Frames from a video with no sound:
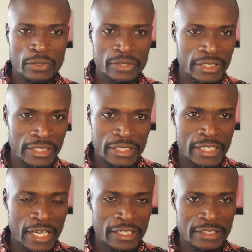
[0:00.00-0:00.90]
on
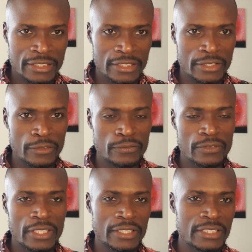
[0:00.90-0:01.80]
legality of
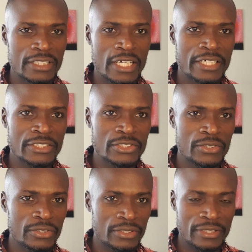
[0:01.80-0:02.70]
the research
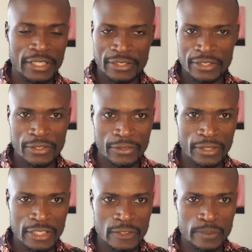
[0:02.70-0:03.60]
or the
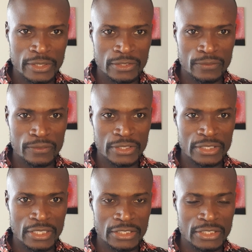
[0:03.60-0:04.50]
ethical aspects of
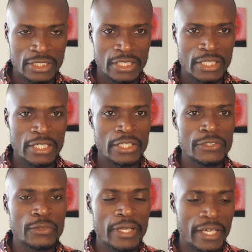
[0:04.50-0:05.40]
research,
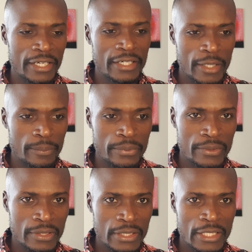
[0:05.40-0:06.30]
you end up
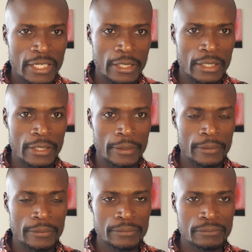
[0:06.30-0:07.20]

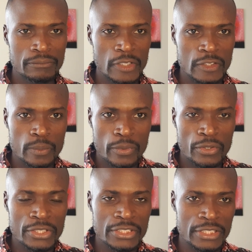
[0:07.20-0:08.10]

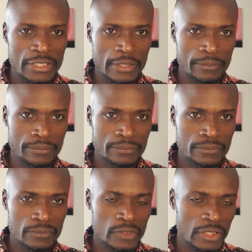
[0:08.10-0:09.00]
exploiting them,
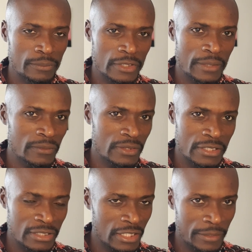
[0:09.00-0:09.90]
sometimes
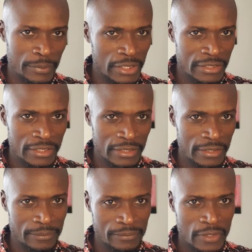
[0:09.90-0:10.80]
discriminating
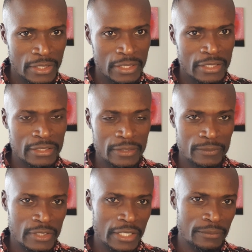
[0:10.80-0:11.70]
them,
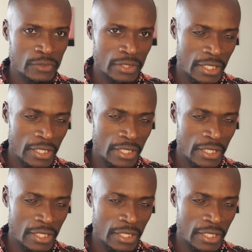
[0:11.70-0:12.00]
sometimes